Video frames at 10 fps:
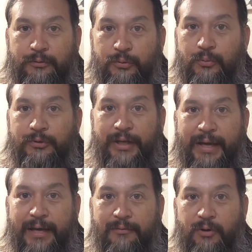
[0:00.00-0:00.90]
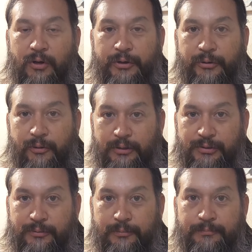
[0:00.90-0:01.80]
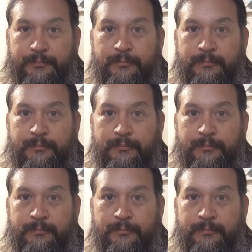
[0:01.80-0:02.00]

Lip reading: tool to have on your arsenal.